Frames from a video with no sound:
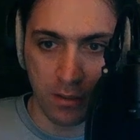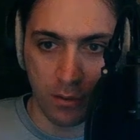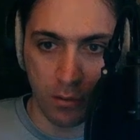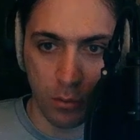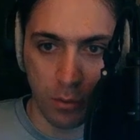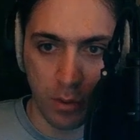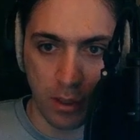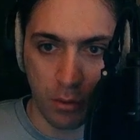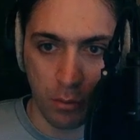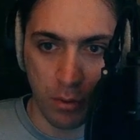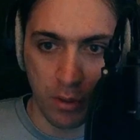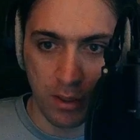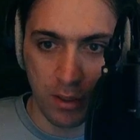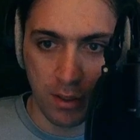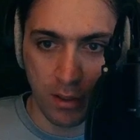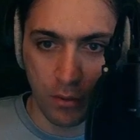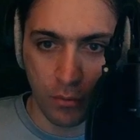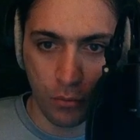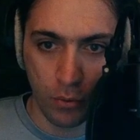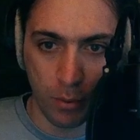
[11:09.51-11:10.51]
We are
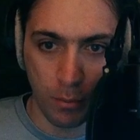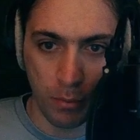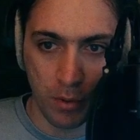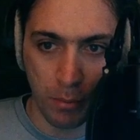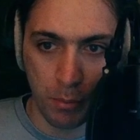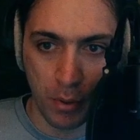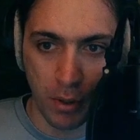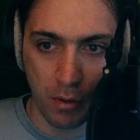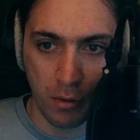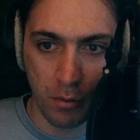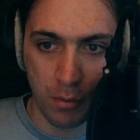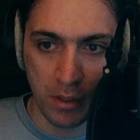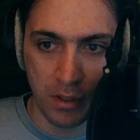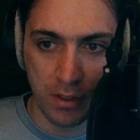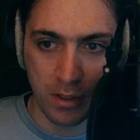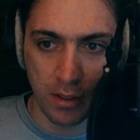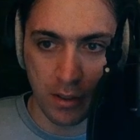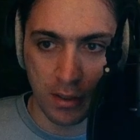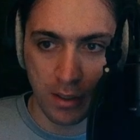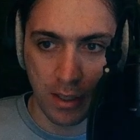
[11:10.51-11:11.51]
reading from the
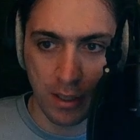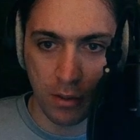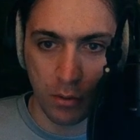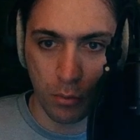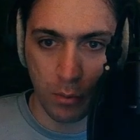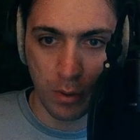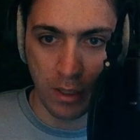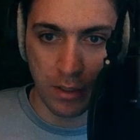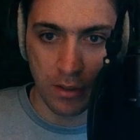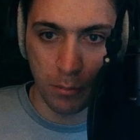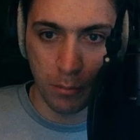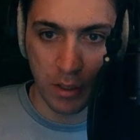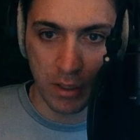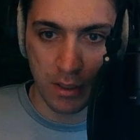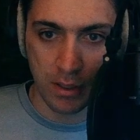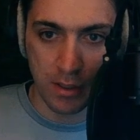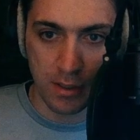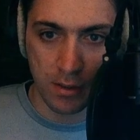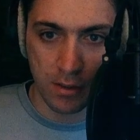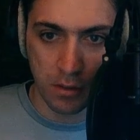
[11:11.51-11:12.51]
parameter gain wet, but
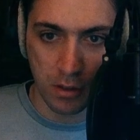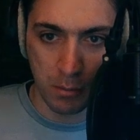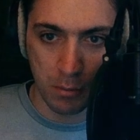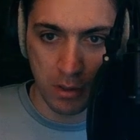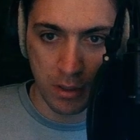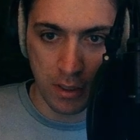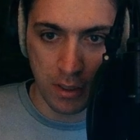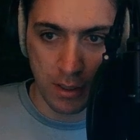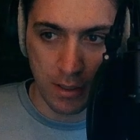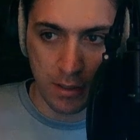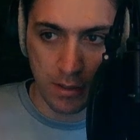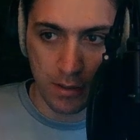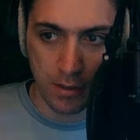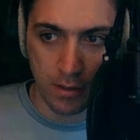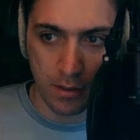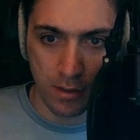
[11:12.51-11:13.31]
it's normalized.